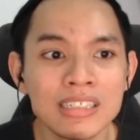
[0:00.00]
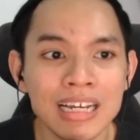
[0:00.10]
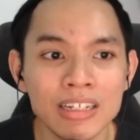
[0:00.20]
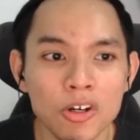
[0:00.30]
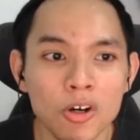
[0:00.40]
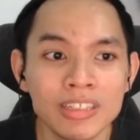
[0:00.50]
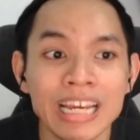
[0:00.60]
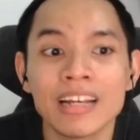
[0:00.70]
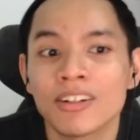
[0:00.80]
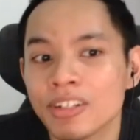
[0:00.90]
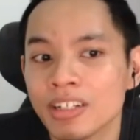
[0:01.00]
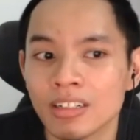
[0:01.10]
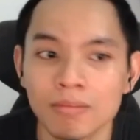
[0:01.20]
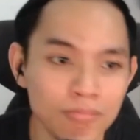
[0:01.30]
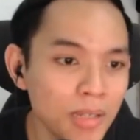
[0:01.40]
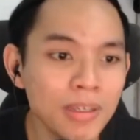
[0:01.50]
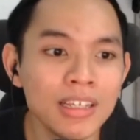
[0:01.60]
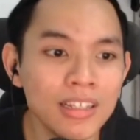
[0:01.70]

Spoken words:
start your tech career. Maybe